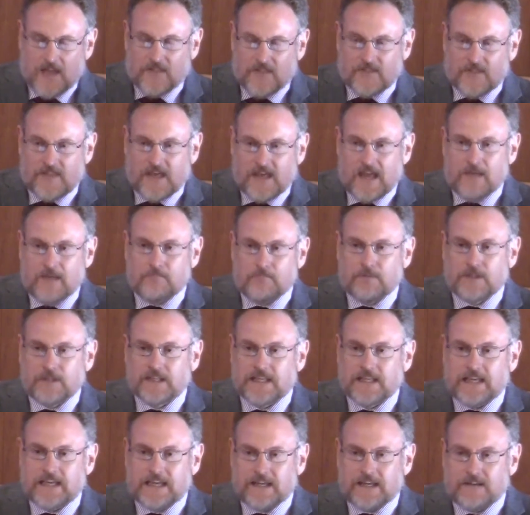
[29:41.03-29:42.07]
And they
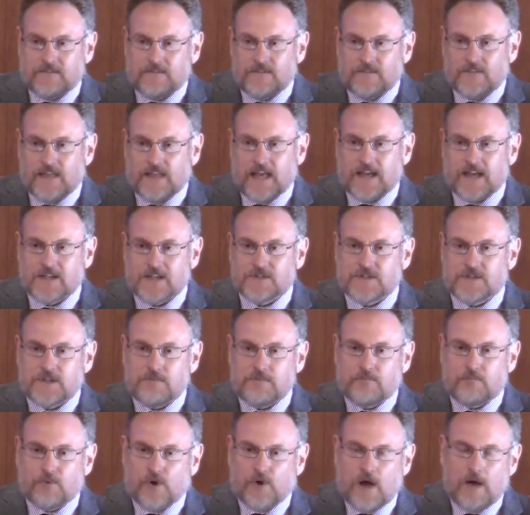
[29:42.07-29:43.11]
believed. That is
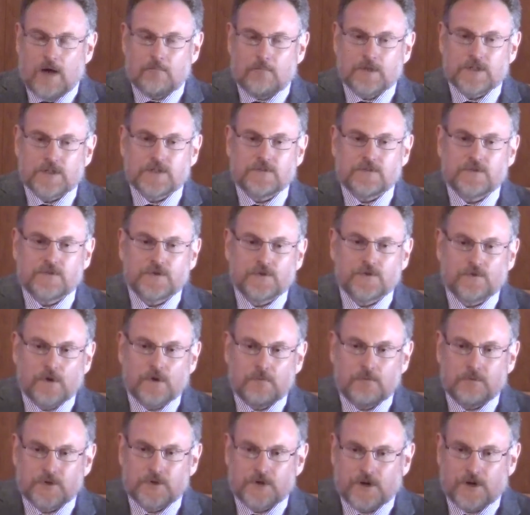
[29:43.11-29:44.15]
the promise of
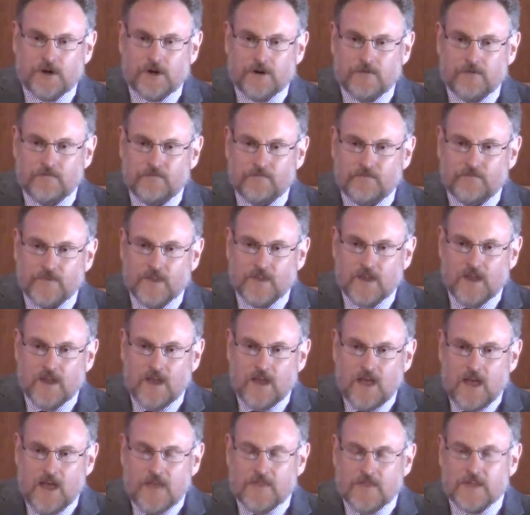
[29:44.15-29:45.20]
Scripture
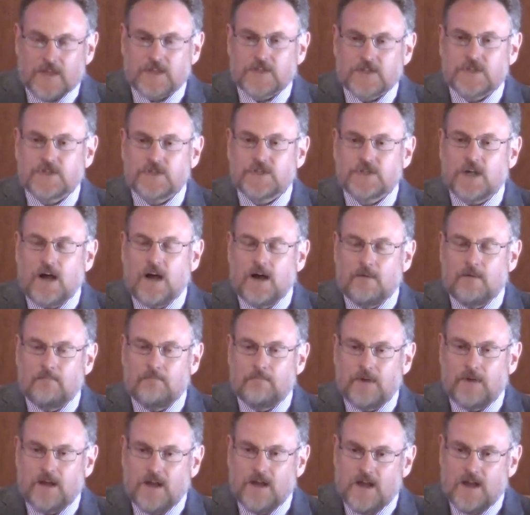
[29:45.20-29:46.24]
that
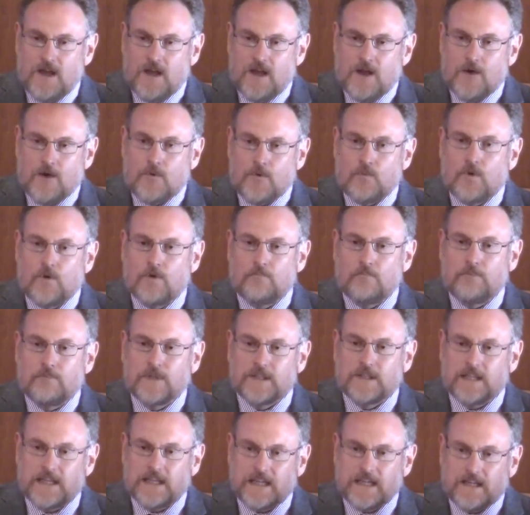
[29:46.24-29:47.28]
some will
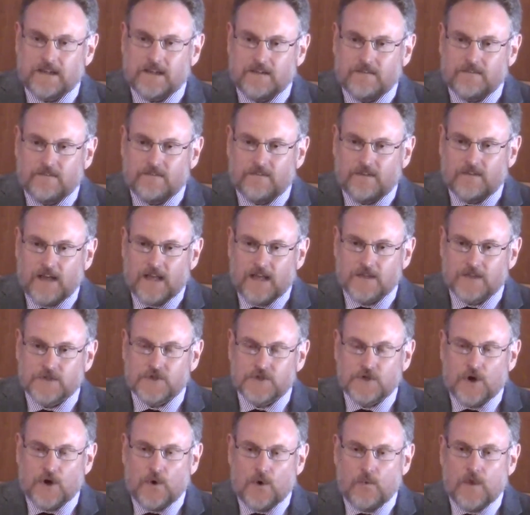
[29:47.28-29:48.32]
believe.
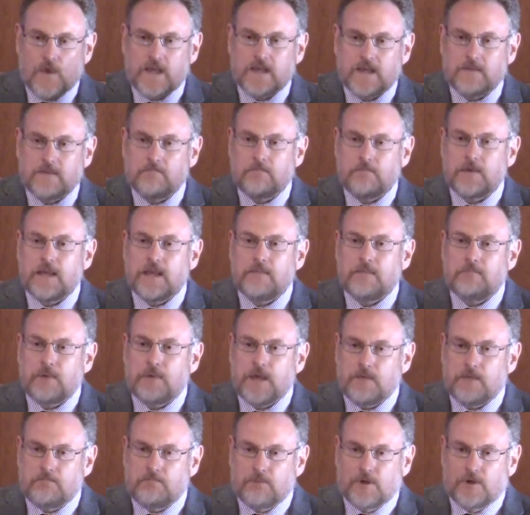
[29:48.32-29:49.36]
And so we can be
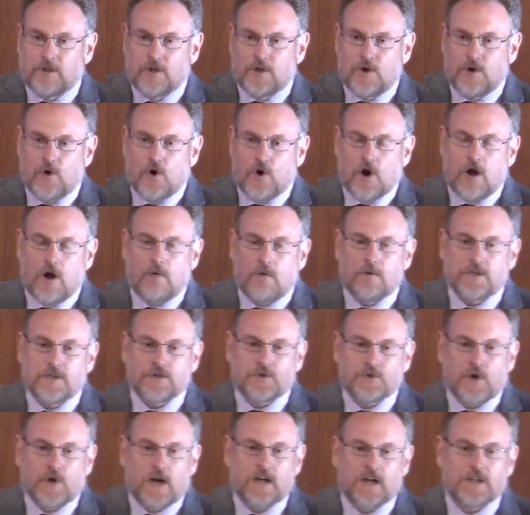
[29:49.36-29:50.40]
people who are
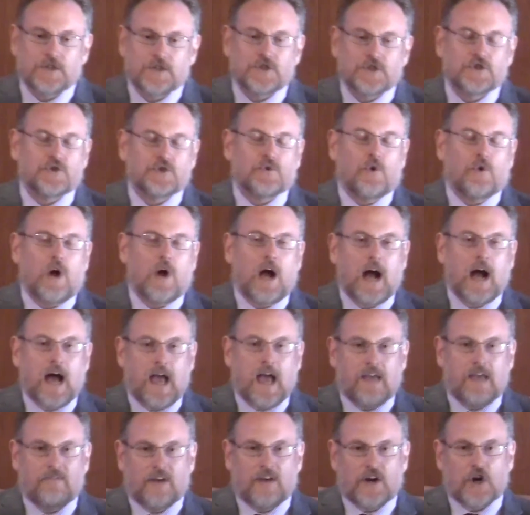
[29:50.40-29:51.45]
always trying to
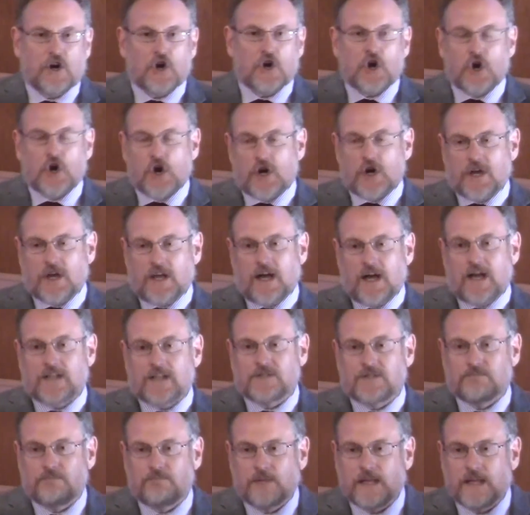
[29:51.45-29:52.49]
strive and earn
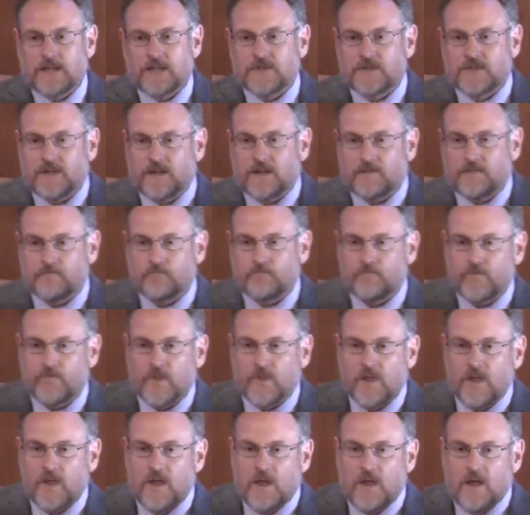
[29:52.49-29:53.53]
God's blessing,
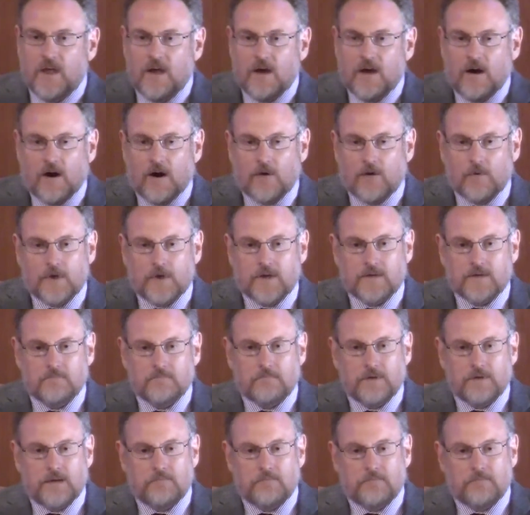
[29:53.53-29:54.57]
or we
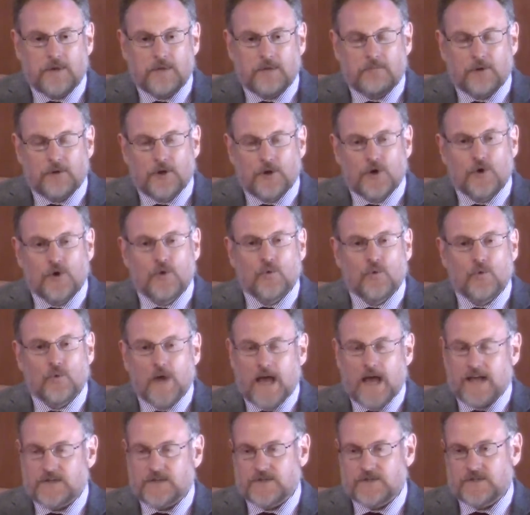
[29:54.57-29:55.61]
can be people who
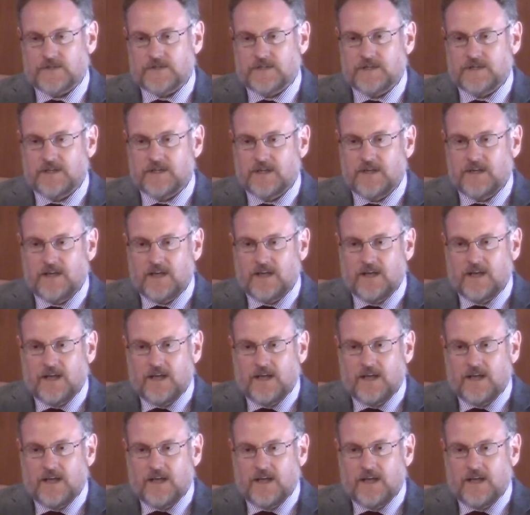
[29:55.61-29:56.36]
rest